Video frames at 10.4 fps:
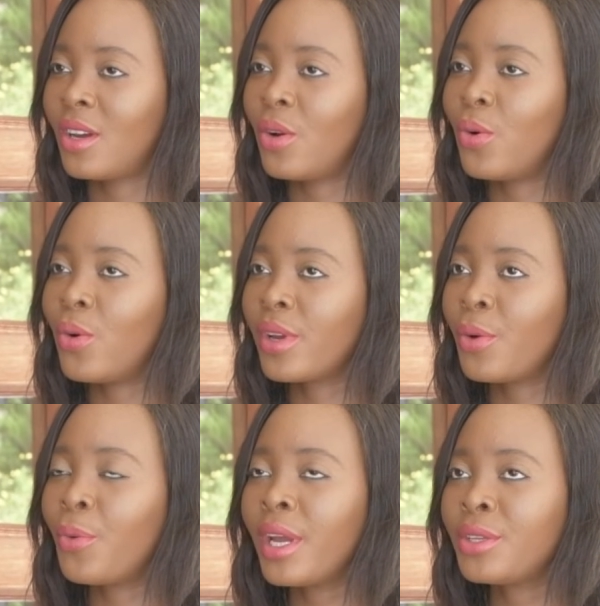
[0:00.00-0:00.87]
Okay, where
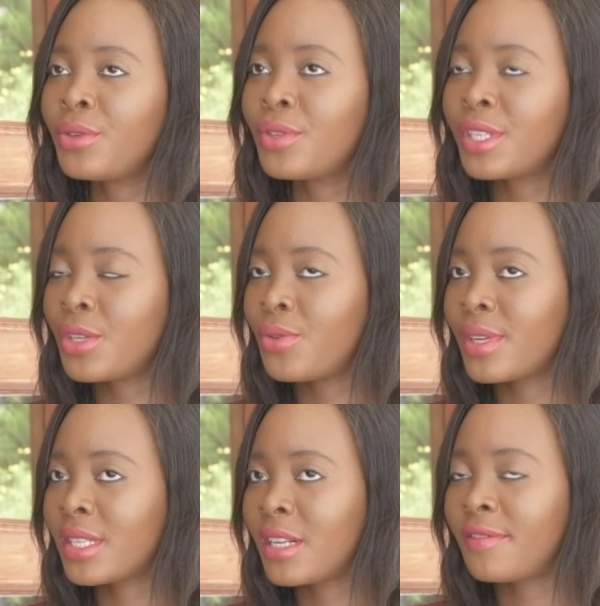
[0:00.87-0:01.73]
do you see
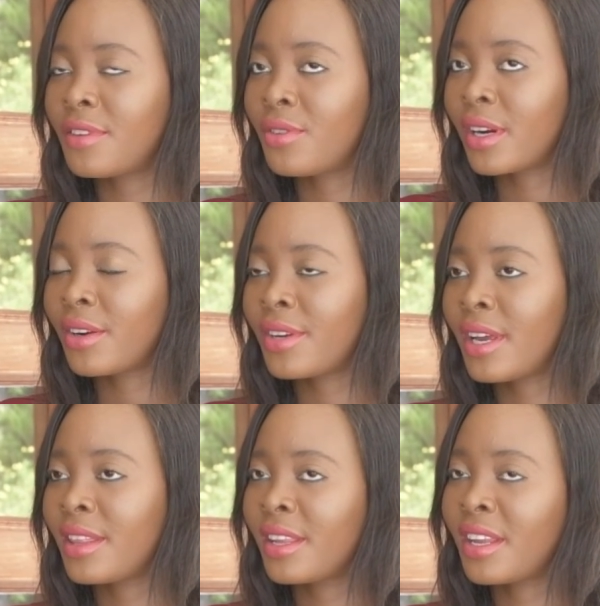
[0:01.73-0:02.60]
yourself in your career in the
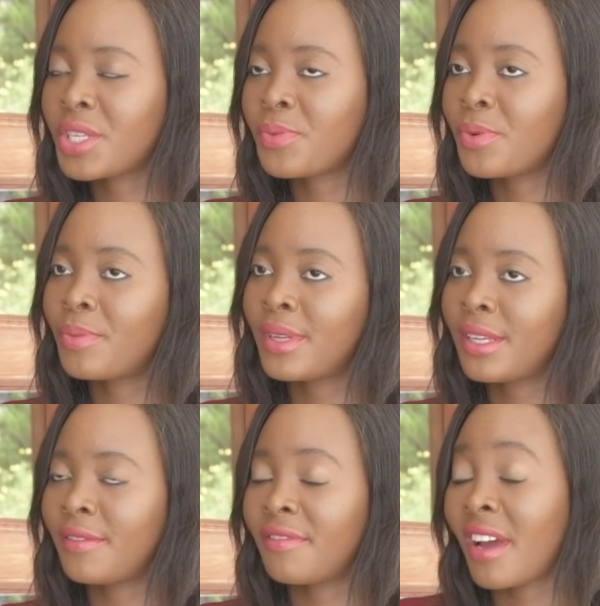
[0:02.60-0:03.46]
next probably
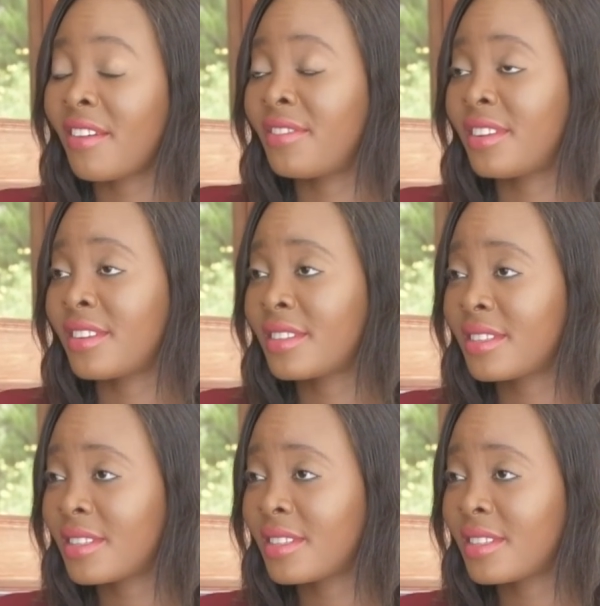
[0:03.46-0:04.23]
5 years?